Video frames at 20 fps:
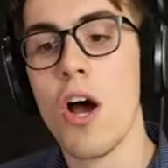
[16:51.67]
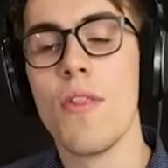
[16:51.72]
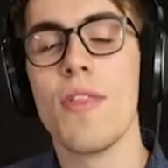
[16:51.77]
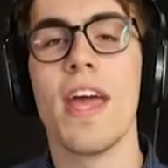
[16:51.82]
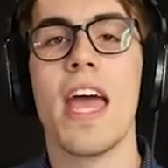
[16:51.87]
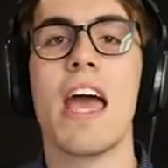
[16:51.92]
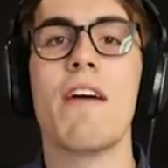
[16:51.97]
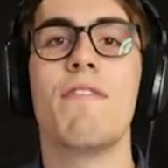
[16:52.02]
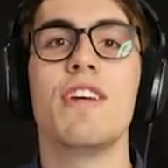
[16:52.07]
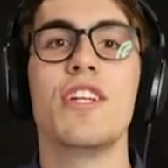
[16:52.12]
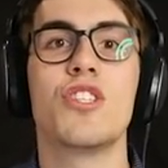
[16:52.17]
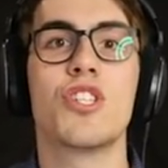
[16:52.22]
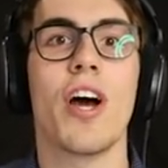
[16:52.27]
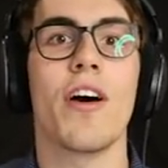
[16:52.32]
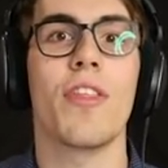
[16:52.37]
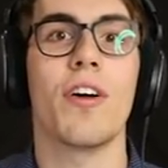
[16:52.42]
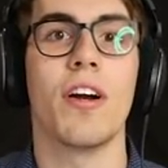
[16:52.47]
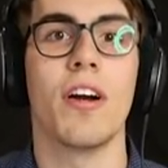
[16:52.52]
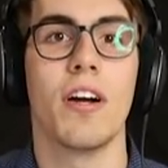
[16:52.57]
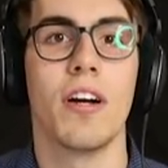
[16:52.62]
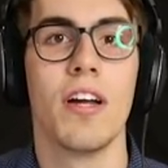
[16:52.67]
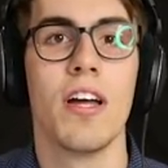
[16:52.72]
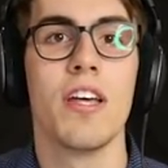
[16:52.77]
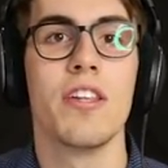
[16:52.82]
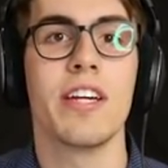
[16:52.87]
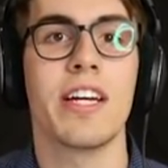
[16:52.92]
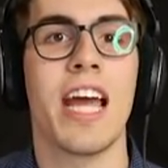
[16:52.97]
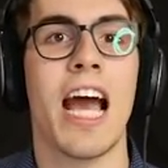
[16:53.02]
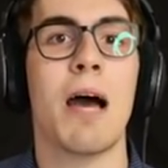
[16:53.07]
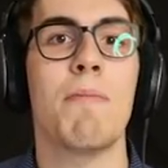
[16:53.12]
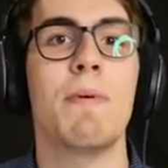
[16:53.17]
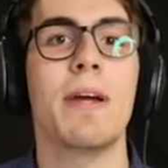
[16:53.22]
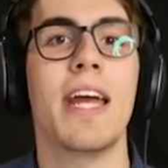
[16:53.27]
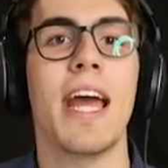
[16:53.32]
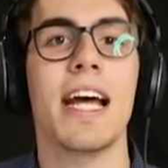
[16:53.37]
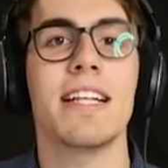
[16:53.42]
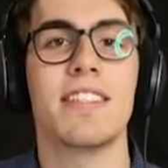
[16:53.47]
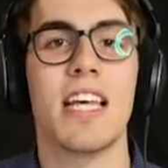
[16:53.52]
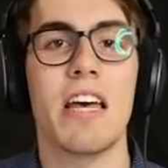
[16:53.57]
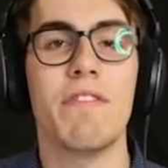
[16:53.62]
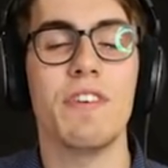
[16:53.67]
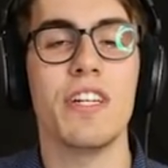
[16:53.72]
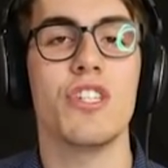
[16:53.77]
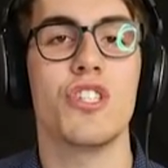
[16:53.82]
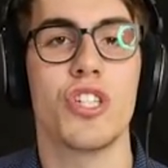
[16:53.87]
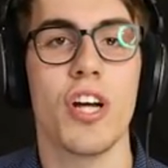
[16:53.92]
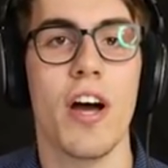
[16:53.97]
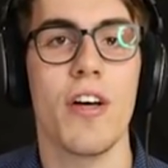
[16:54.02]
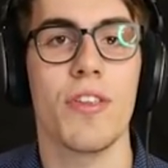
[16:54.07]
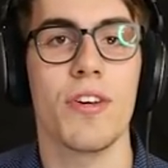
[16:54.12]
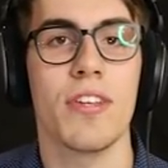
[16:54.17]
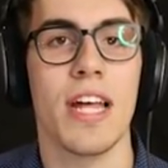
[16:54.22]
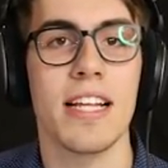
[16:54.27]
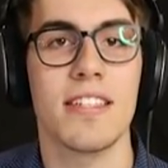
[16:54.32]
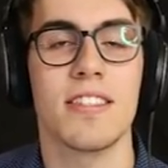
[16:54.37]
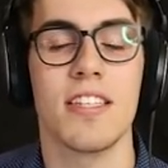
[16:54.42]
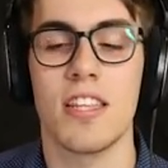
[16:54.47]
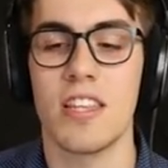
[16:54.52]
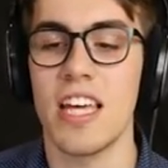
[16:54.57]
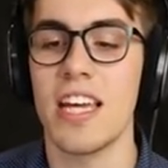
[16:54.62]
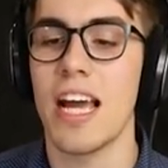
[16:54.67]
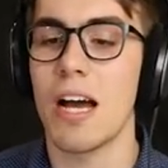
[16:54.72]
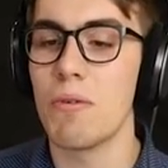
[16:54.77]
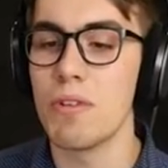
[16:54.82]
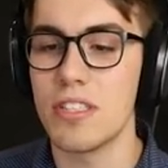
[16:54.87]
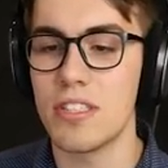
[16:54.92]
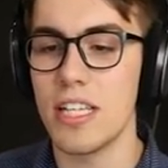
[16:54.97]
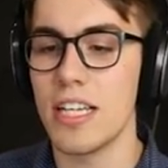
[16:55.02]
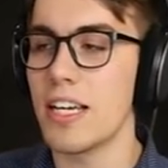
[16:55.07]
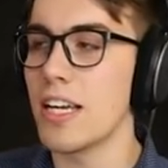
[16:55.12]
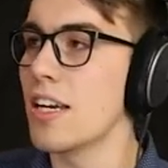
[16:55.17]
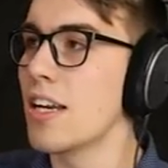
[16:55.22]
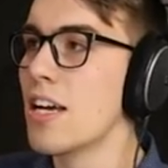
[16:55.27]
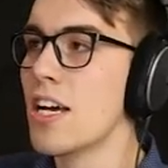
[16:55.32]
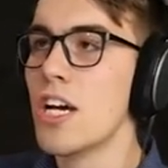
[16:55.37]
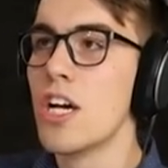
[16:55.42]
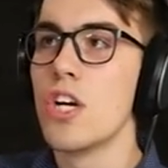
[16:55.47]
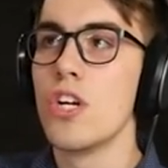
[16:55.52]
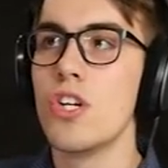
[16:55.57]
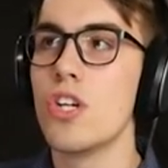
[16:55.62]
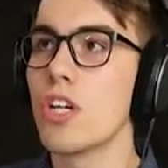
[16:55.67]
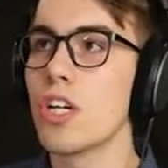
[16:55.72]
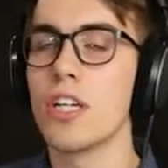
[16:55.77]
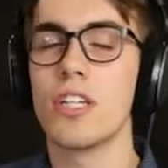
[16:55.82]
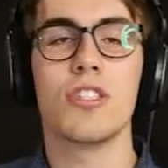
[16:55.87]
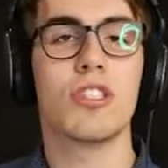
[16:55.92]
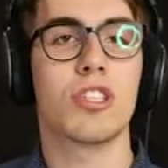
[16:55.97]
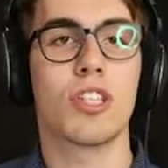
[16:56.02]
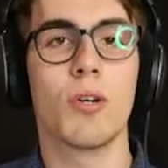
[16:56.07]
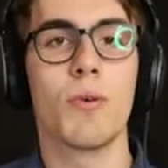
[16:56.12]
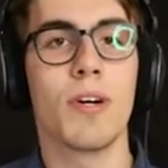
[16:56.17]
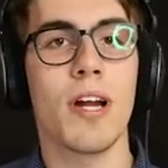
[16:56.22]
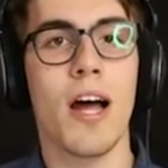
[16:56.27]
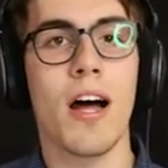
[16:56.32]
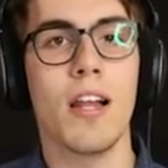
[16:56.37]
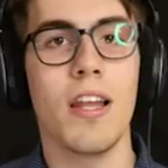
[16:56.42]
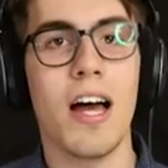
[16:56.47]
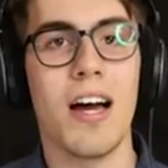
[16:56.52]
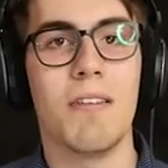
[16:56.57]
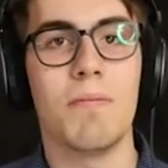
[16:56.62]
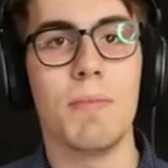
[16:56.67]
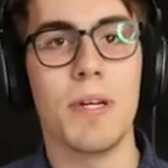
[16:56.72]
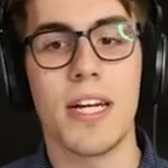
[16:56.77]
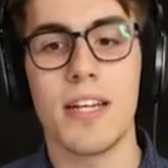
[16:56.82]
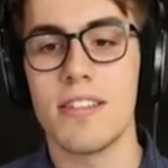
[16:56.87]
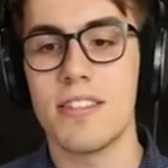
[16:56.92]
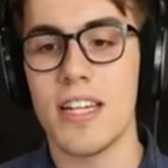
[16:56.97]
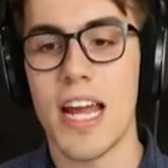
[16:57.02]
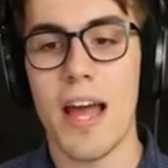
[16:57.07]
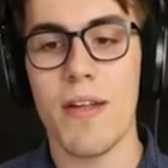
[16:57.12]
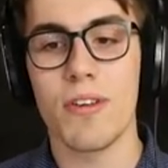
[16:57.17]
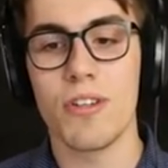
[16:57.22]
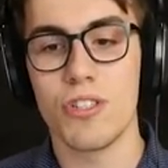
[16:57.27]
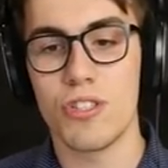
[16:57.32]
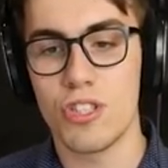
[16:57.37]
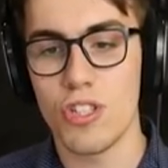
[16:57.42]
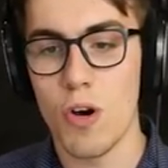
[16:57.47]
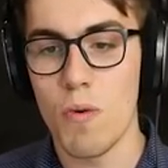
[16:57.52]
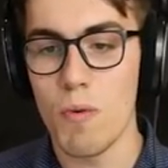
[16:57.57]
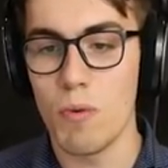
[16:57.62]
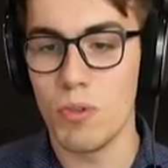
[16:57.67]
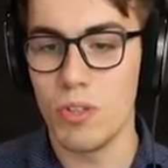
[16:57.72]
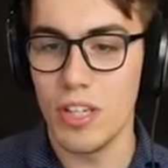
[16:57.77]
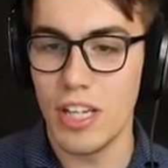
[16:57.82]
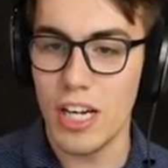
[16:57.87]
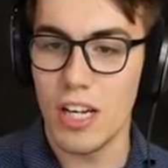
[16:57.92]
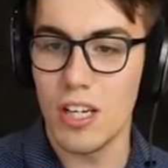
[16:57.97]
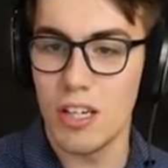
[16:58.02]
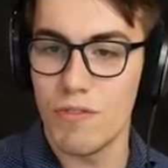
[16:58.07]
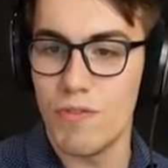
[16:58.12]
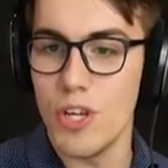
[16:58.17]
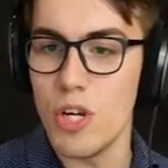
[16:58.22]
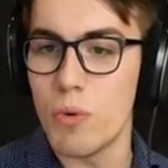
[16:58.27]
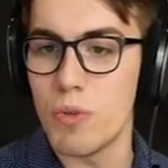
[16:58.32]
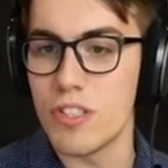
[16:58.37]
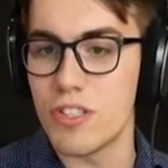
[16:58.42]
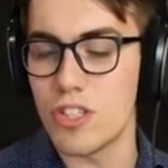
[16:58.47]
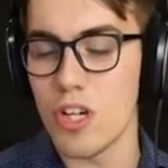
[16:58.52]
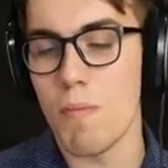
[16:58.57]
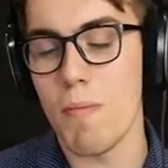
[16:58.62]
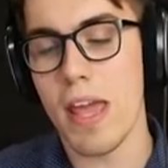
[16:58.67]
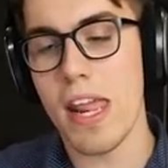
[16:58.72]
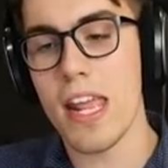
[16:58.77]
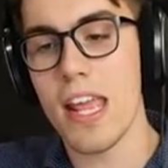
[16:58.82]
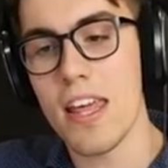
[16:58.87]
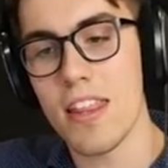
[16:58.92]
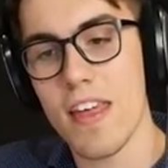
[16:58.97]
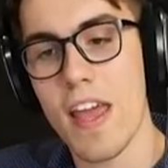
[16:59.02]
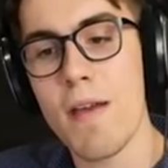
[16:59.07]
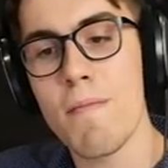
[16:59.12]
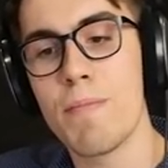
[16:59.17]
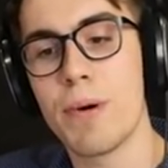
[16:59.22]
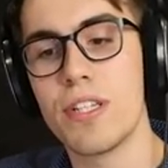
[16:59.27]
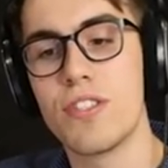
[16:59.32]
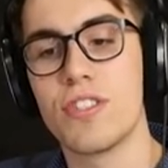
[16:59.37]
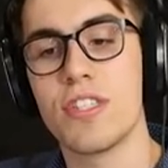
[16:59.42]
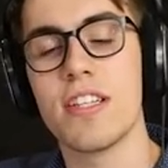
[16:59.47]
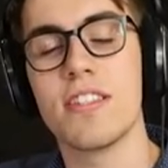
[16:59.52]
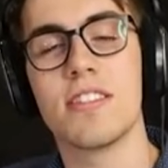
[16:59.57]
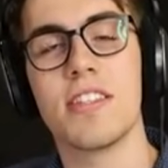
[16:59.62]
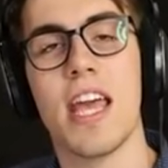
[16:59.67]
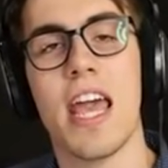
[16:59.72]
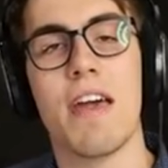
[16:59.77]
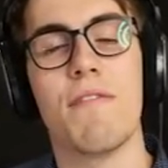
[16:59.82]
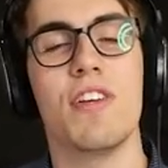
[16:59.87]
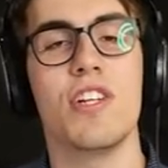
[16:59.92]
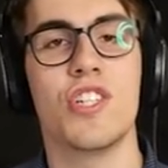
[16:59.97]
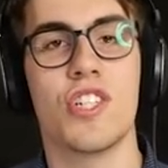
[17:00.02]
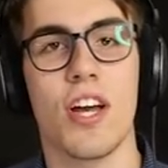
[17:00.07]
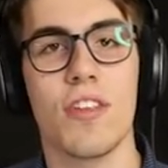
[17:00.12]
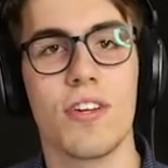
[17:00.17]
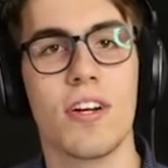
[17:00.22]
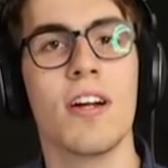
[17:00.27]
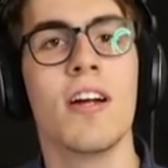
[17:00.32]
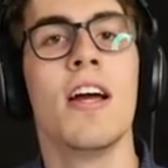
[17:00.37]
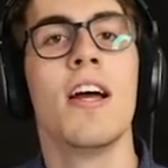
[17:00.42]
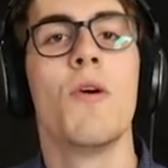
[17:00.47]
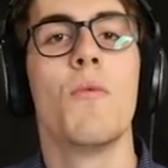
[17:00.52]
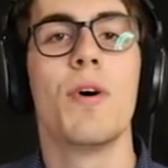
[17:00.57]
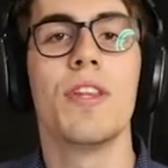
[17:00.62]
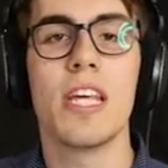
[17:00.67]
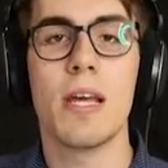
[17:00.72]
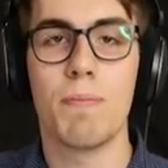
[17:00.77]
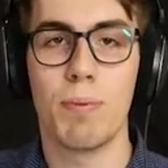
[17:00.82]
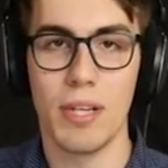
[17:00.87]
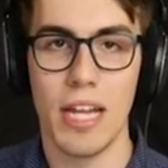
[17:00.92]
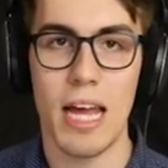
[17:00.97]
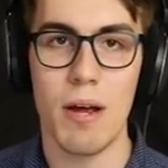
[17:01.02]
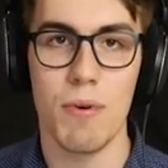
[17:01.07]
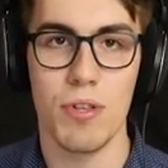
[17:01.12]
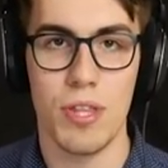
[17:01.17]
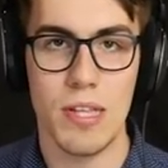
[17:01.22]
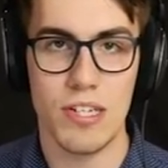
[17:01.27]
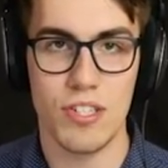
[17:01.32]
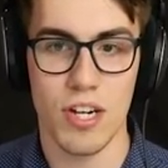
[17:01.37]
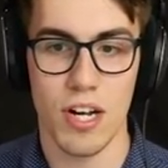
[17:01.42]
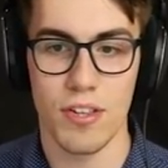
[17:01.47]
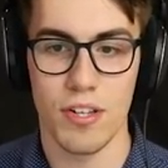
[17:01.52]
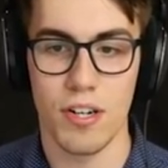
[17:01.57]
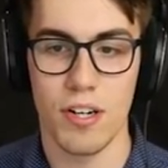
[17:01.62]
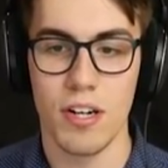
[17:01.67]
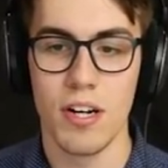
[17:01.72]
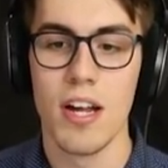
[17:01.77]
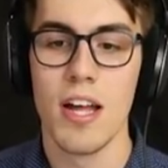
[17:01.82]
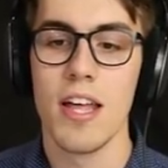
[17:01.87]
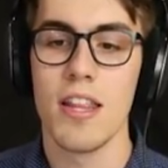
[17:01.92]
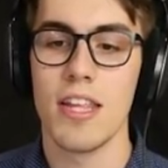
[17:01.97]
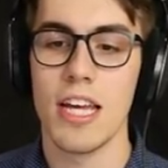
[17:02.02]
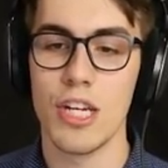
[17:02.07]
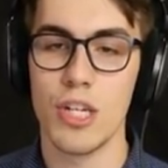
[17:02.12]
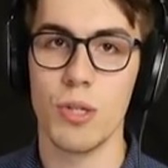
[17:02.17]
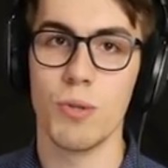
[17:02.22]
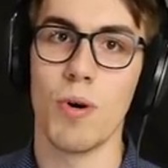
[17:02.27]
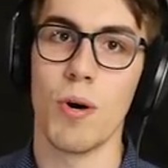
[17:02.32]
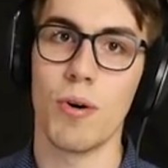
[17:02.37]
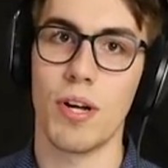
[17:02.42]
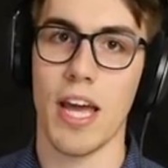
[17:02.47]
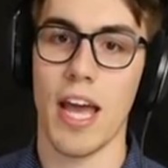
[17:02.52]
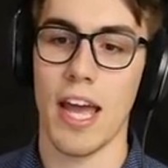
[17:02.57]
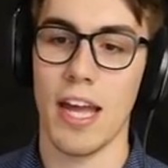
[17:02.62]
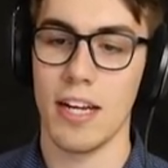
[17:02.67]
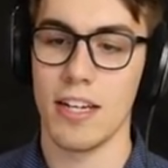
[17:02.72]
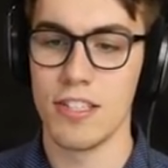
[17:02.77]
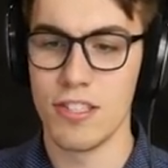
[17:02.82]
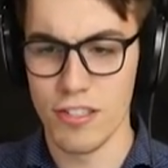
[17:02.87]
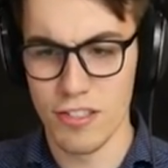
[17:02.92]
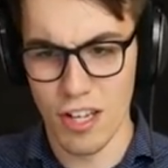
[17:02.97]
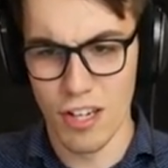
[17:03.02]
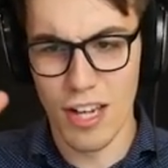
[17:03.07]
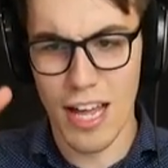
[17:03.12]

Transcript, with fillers: They have each other. The copycats have each other. That's the thing. I was thinking you're gonna screw it all up because now there's so little of you and so many of them. But since they have each other, when they play with each other, they do okay. Because there's a